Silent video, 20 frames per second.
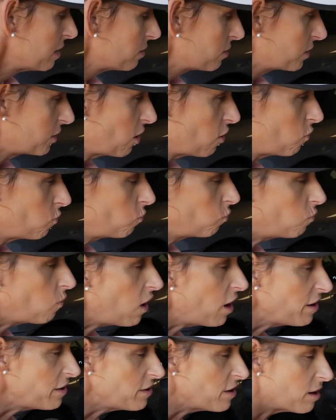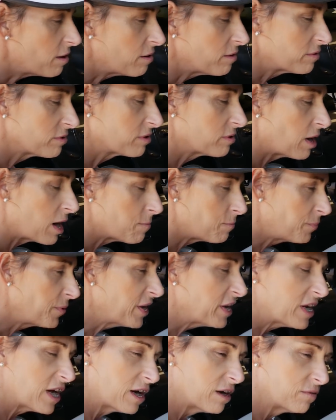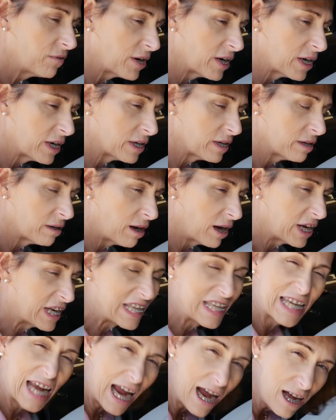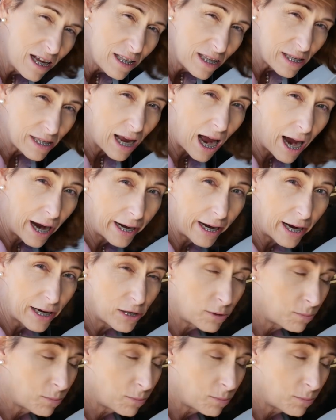So one bit of a downside, I